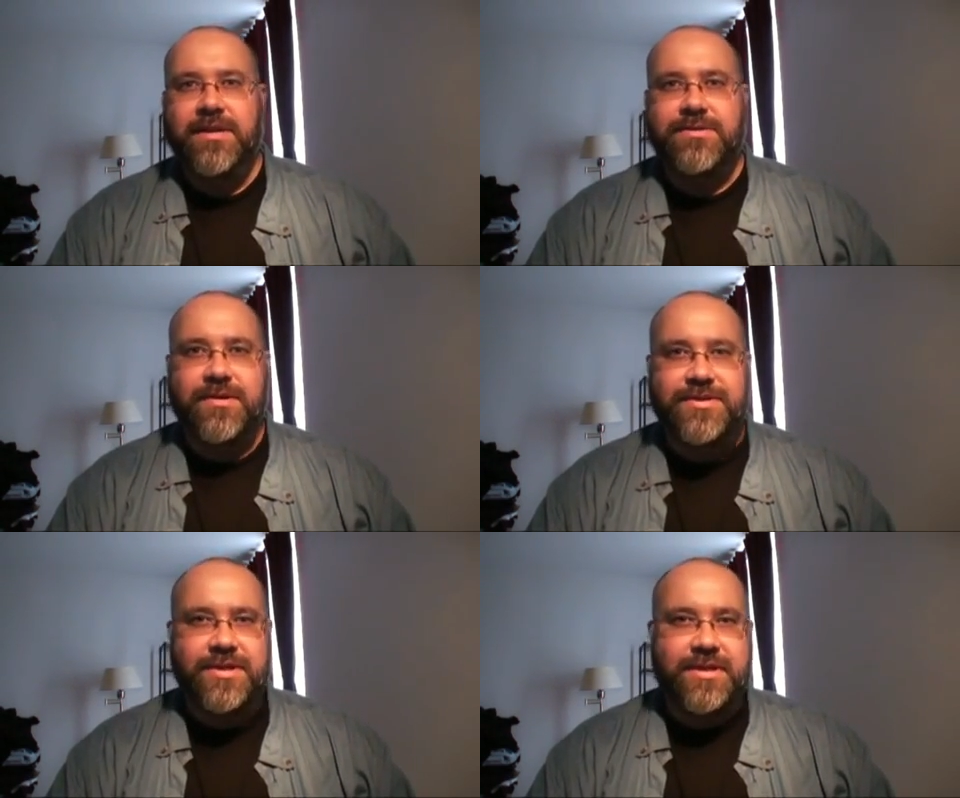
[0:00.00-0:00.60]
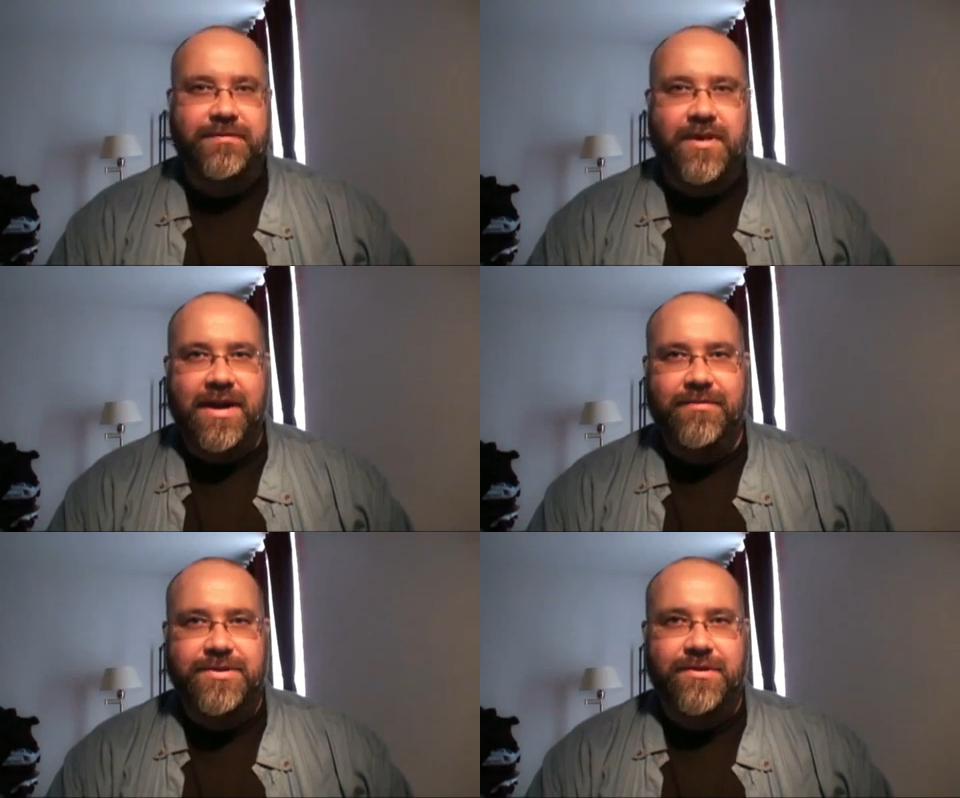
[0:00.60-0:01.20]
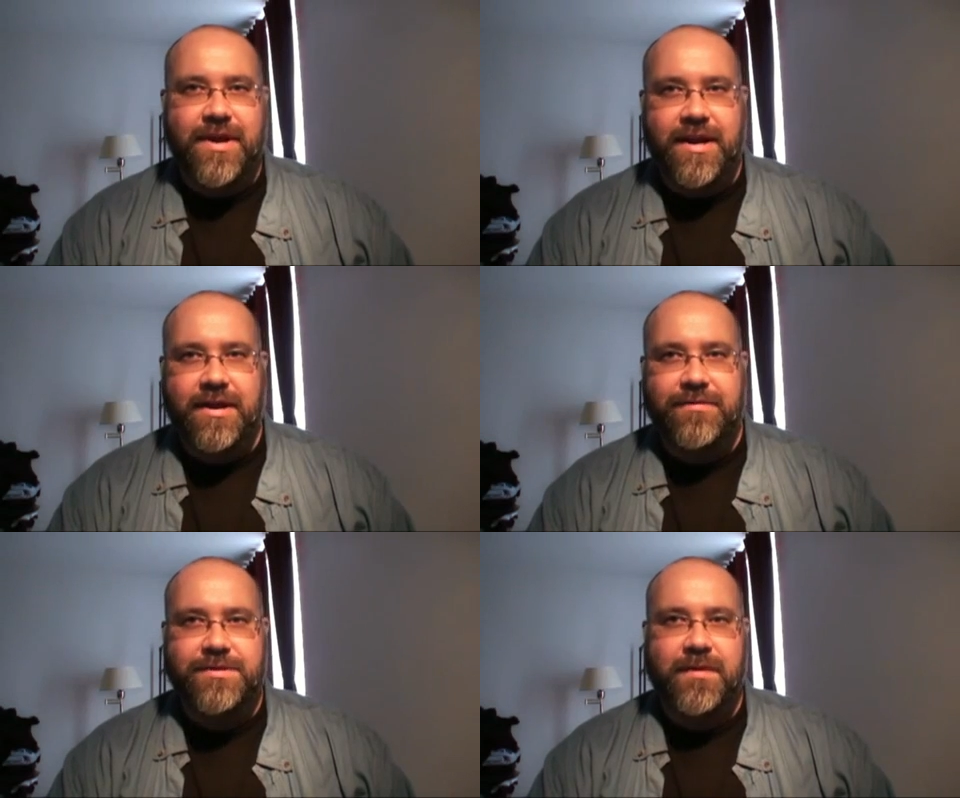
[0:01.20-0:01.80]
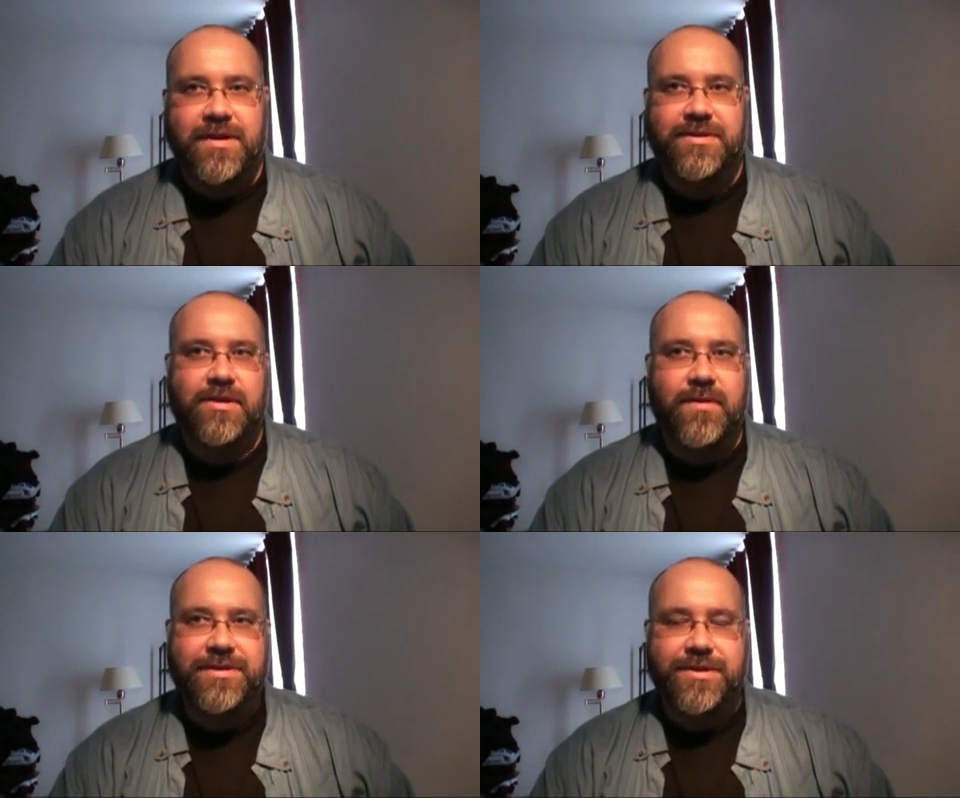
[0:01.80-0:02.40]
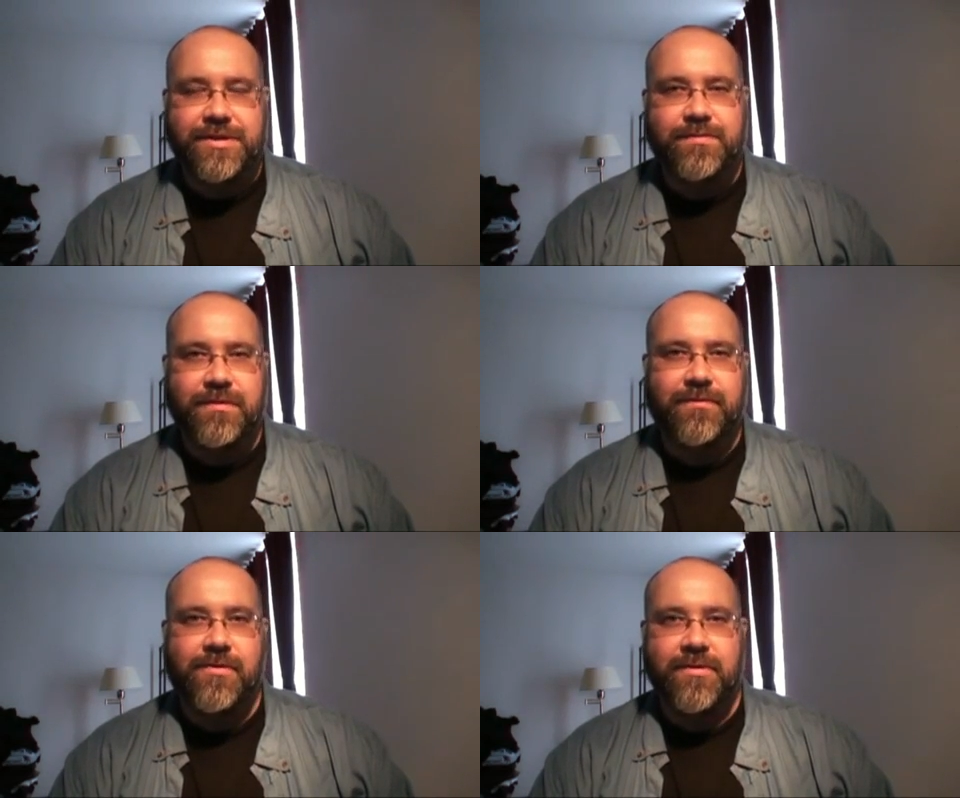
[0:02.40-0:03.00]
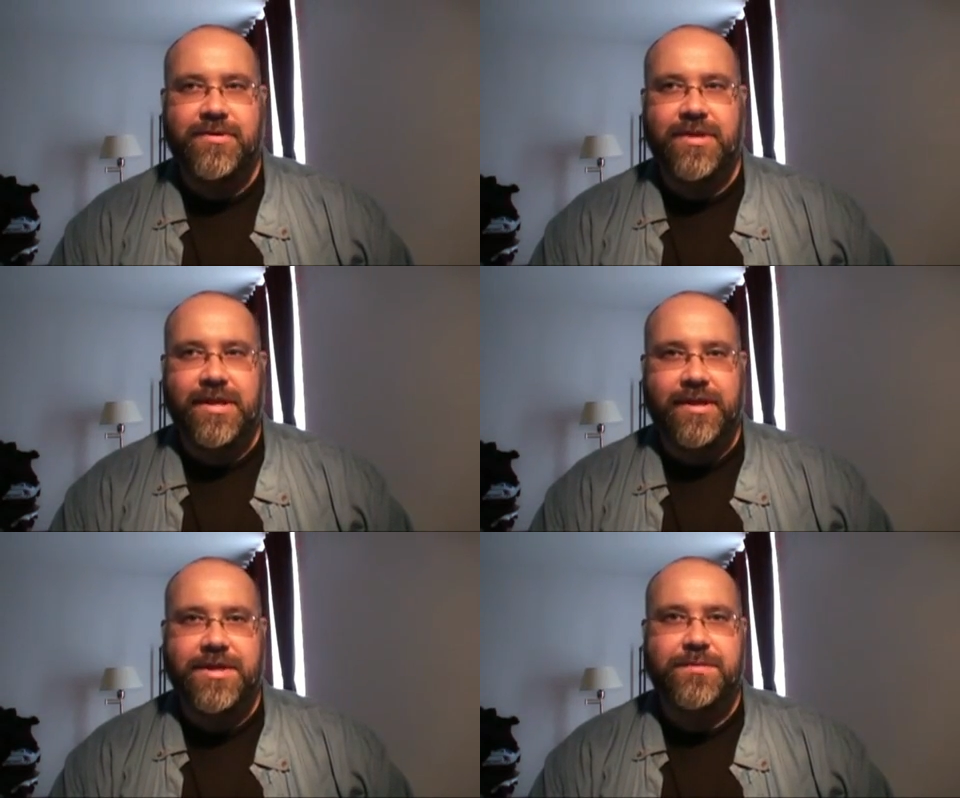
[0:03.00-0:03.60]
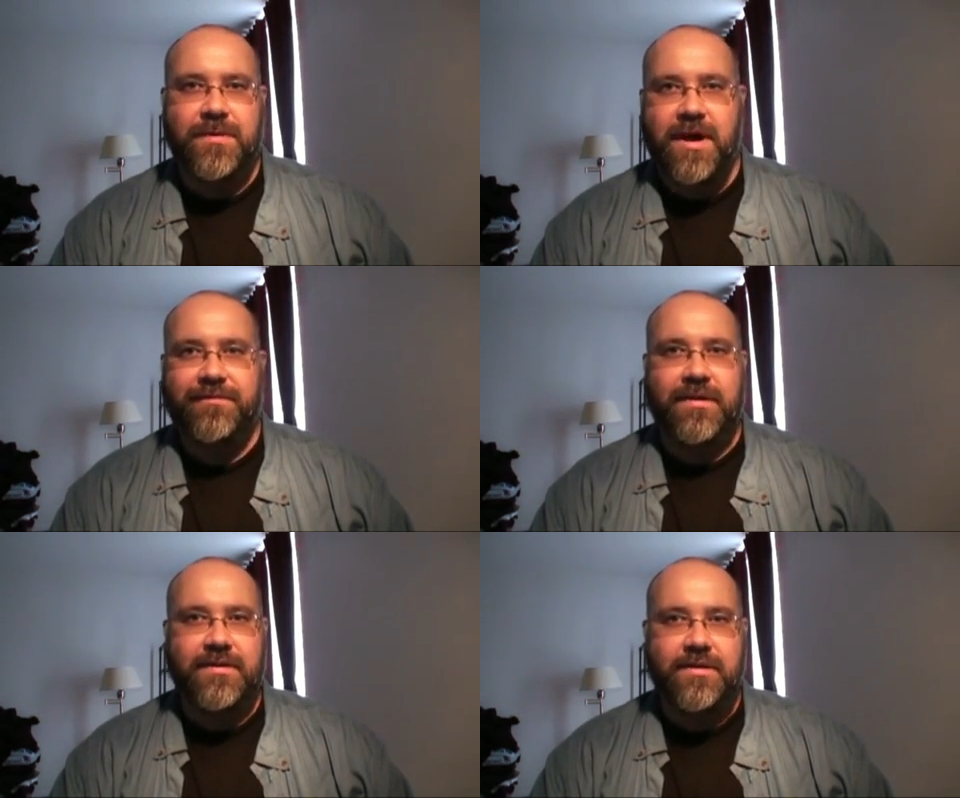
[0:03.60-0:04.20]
Surah 65 was created in response to questions put forward to the alleged prophet.